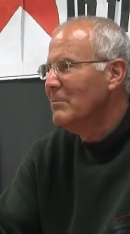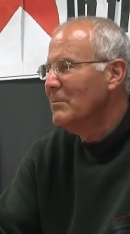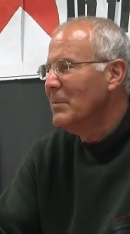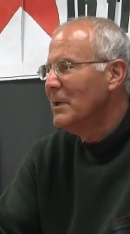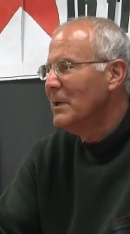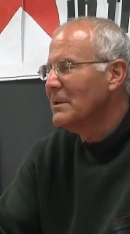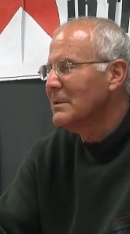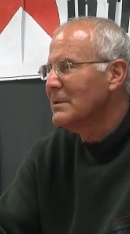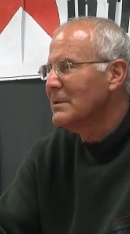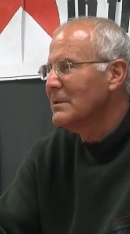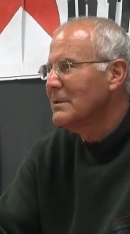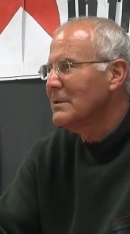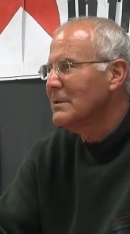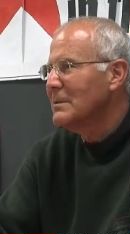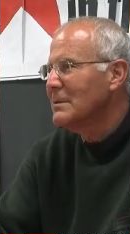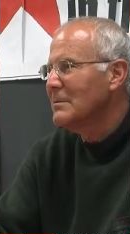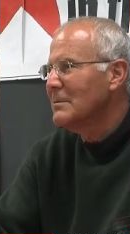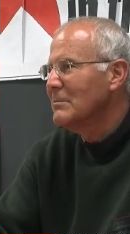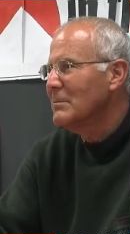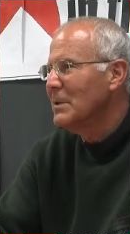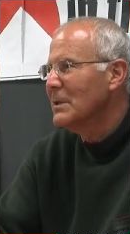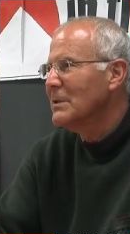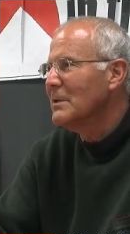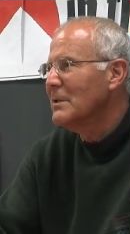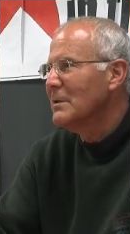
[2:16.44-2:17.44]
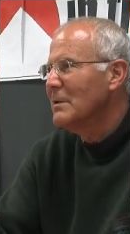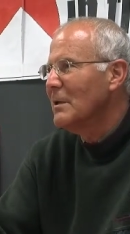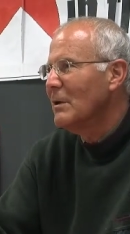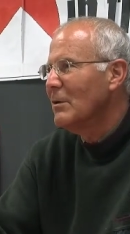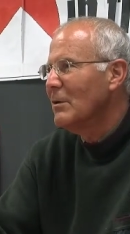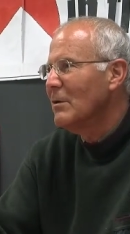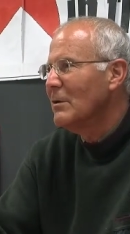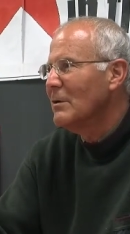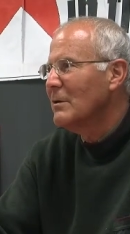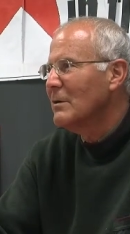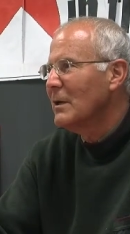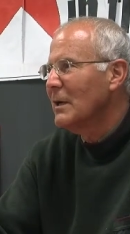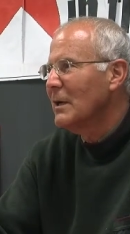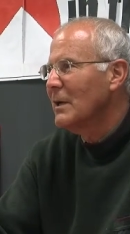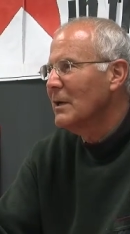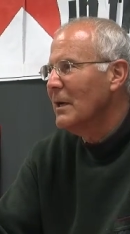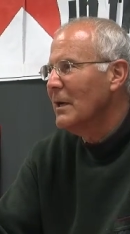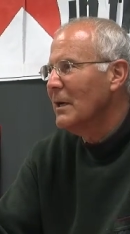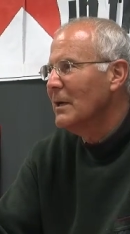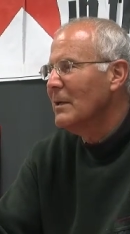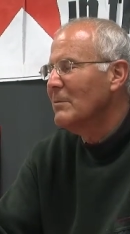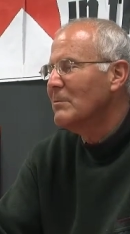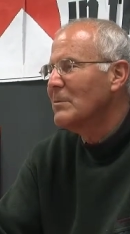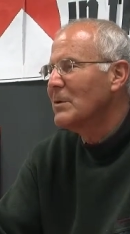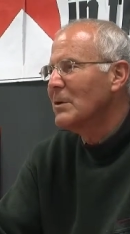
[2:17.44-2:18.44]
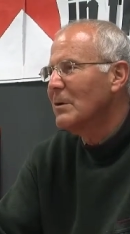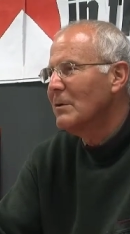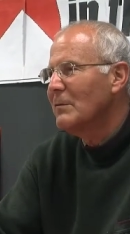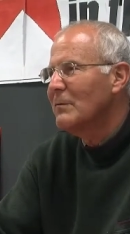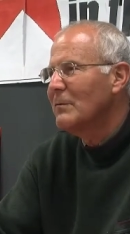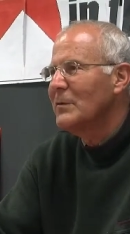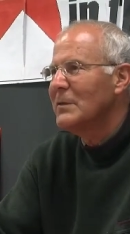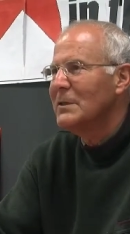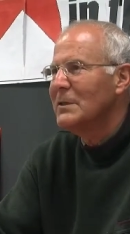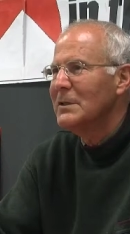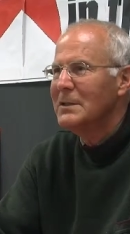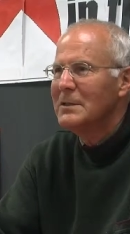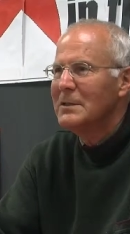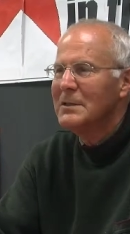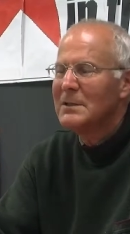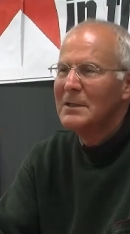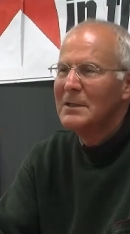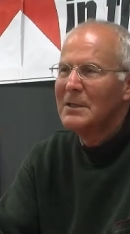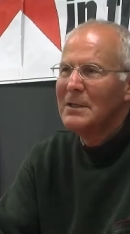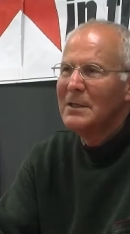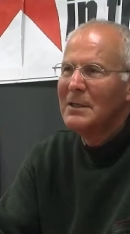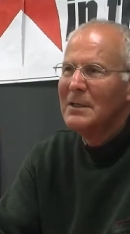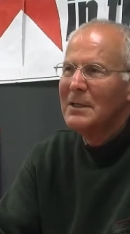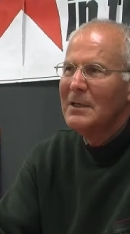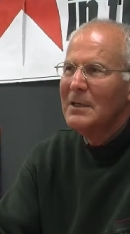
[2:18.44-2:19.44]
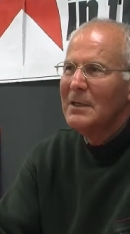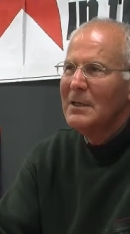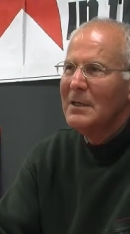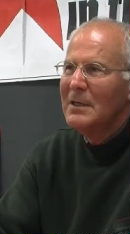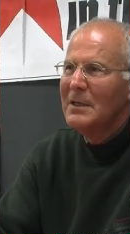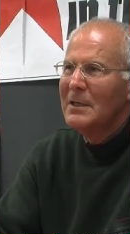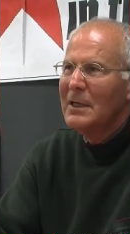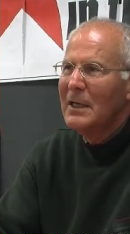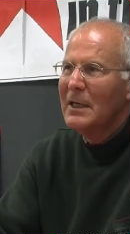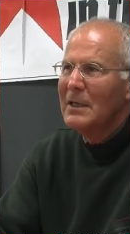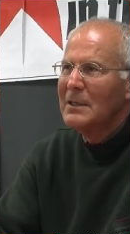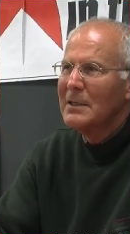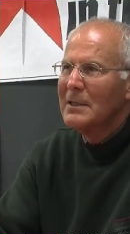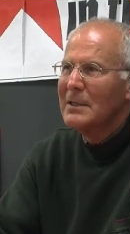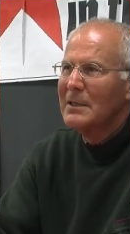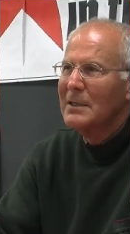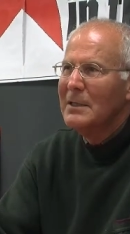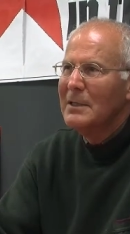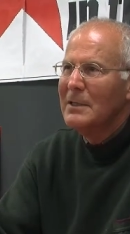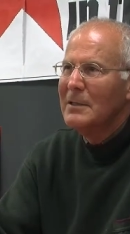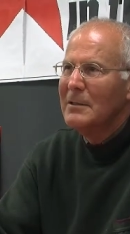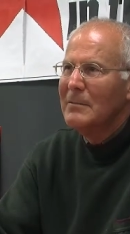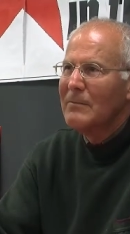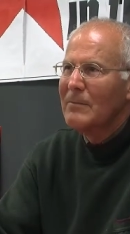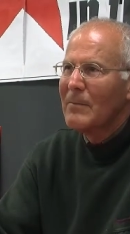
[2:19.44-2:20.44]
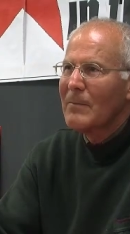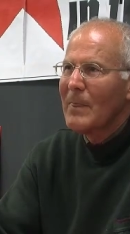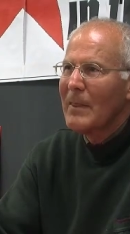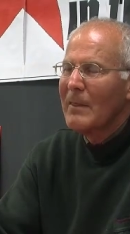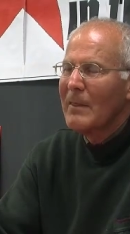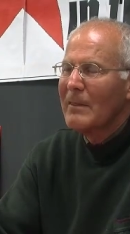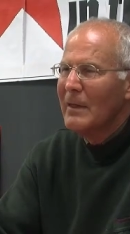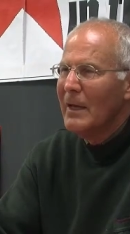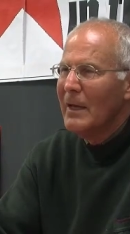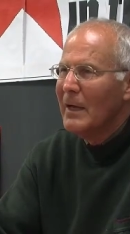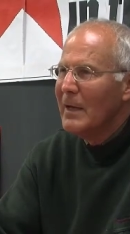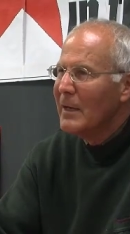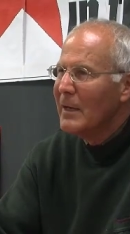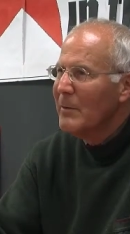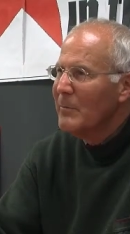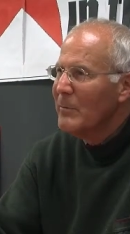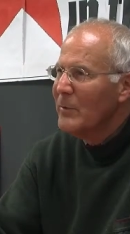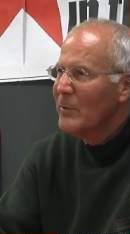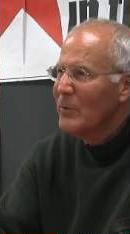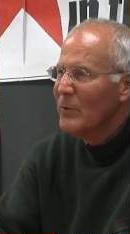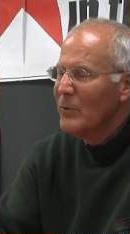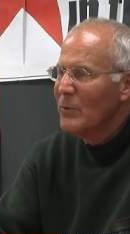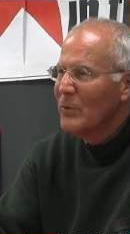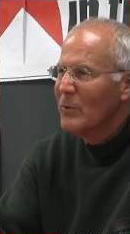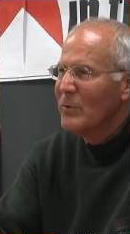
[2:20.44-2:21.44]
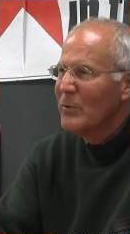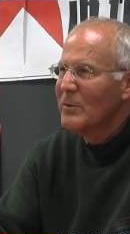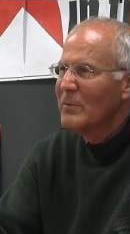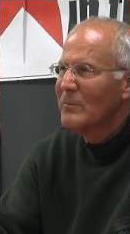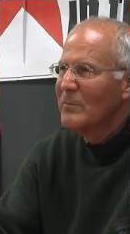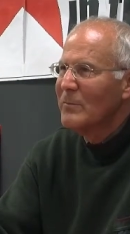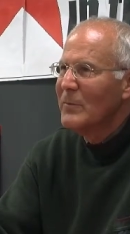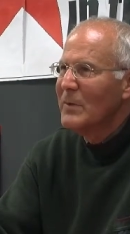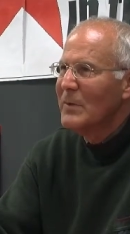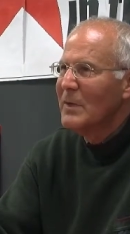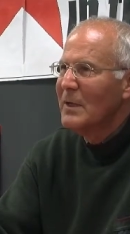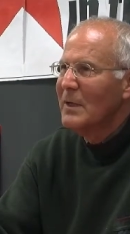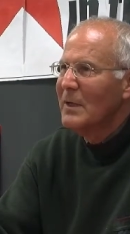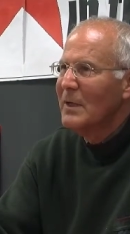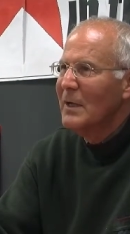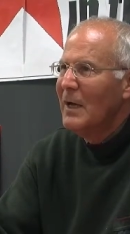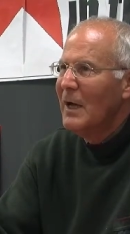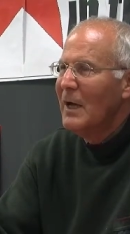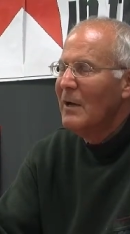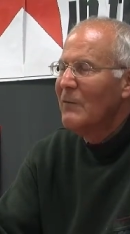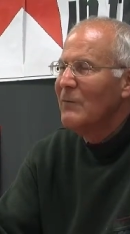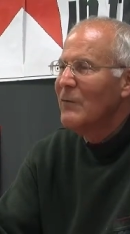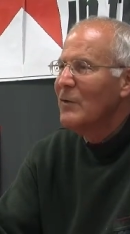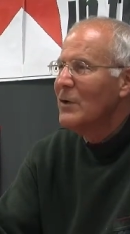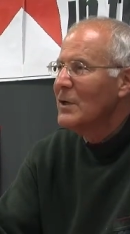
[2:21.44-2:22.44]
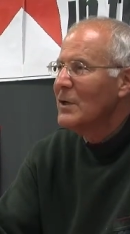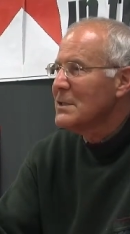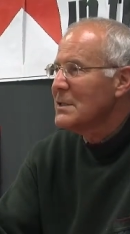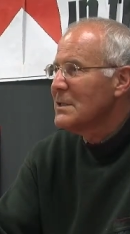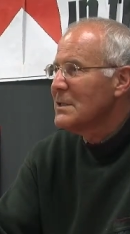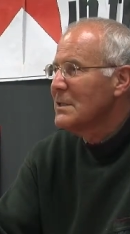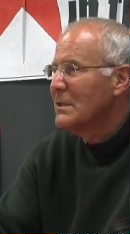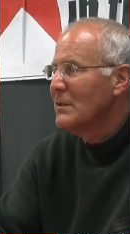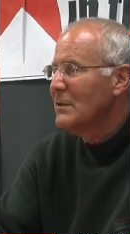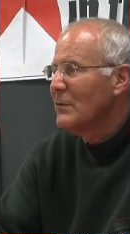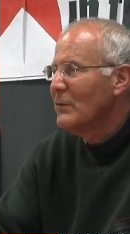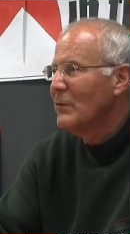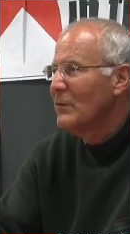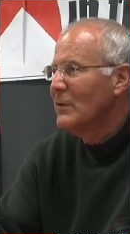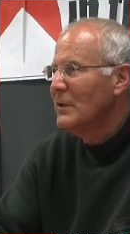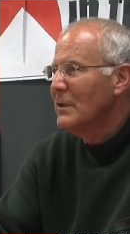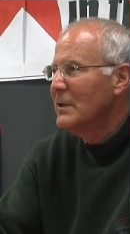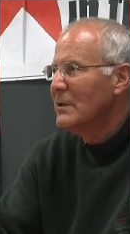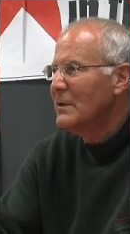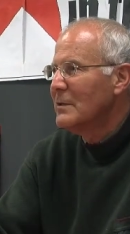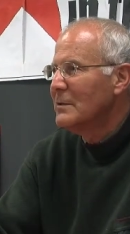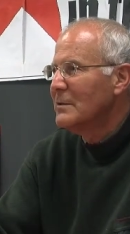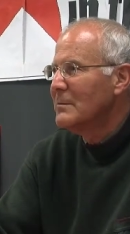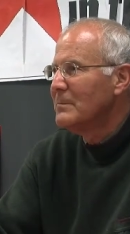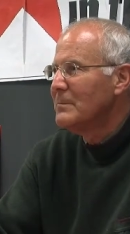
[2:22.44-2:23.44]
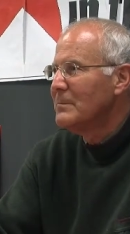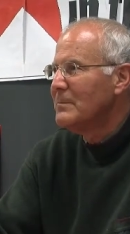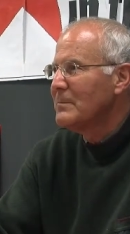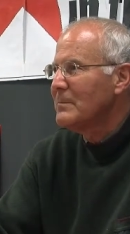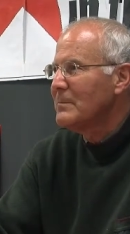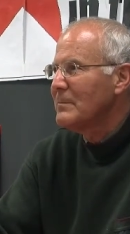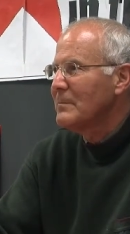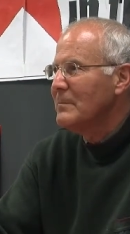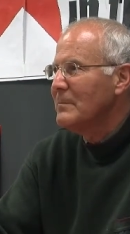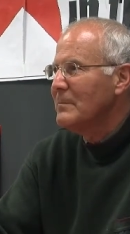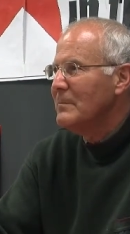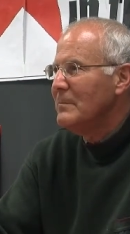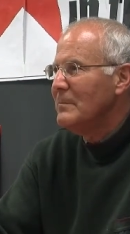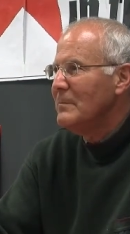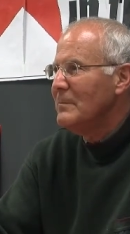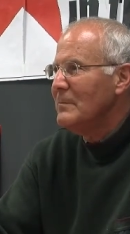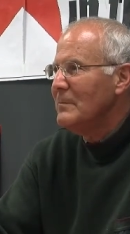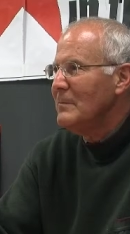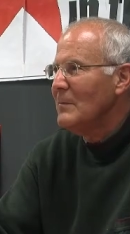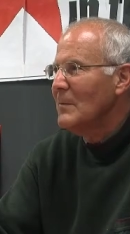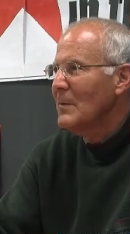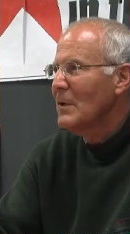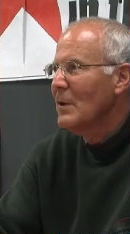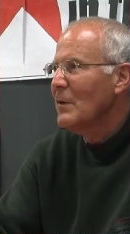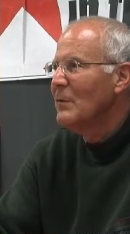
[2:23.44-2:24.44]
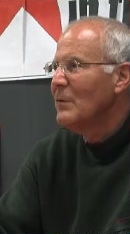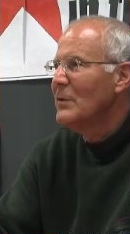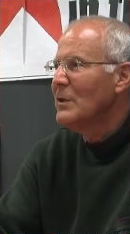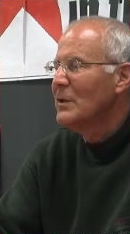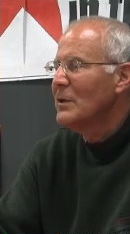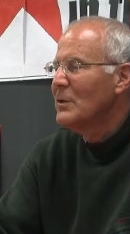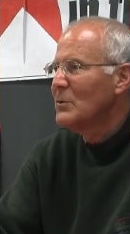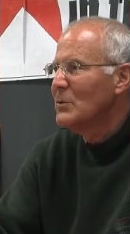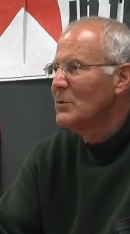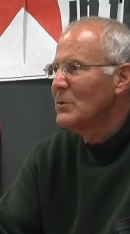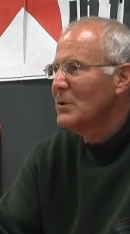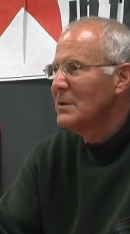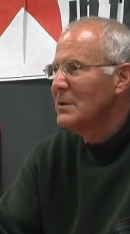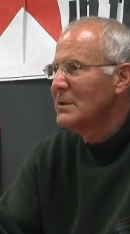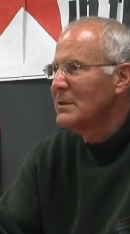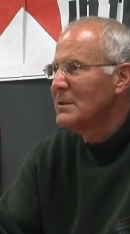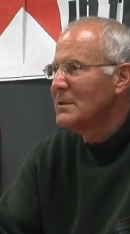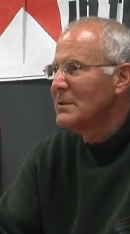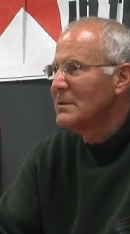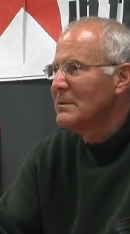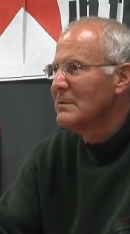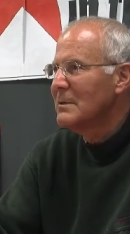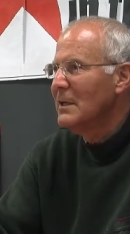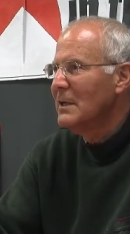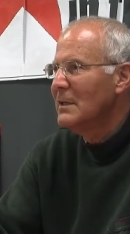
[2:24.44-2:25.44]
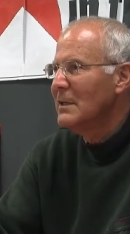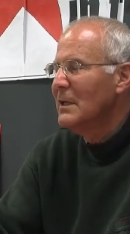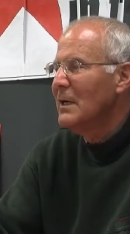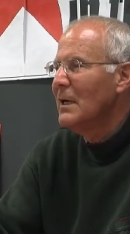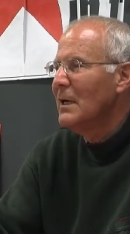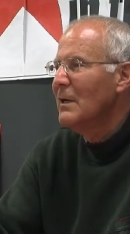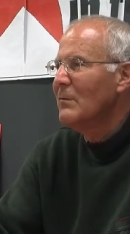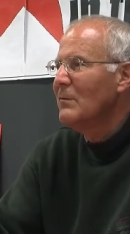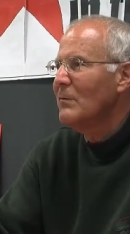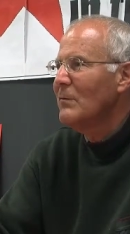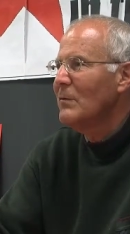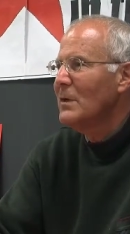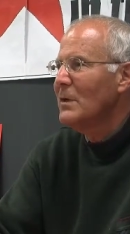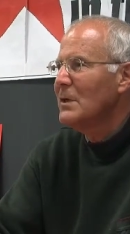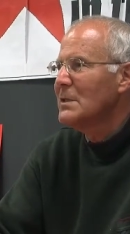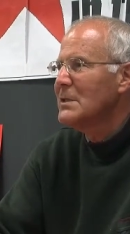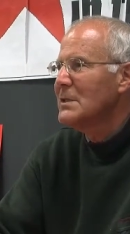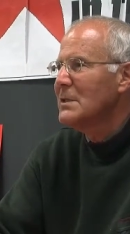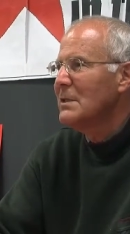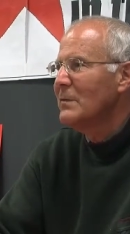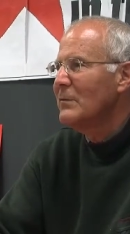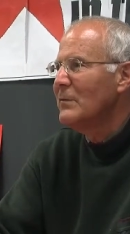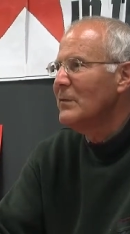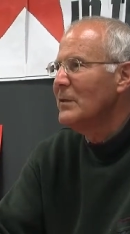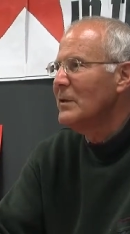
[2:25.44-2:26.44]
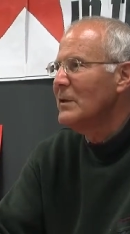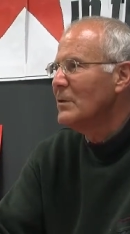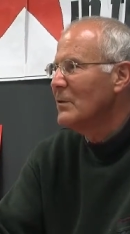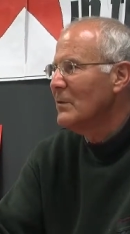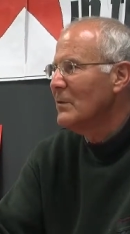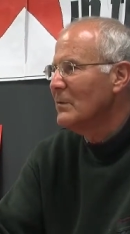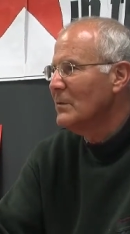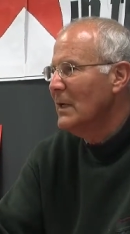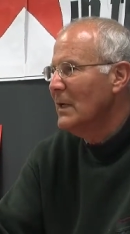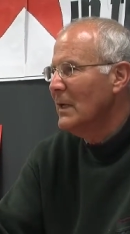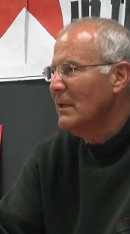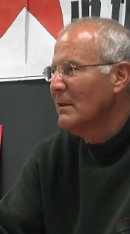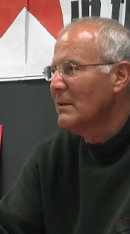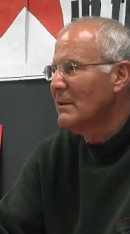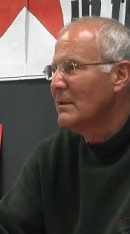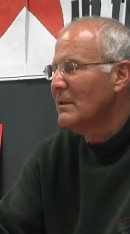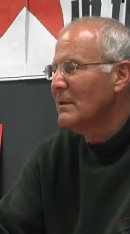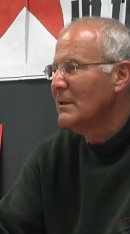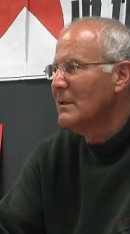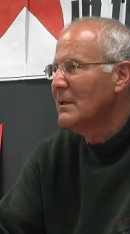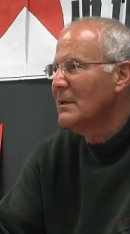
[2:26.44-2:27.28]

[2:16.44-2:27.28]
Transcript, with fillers: But, but in the long run, I am confident that the, the Arab youth have lost their fear of the rulers, and they have lost the fear of death.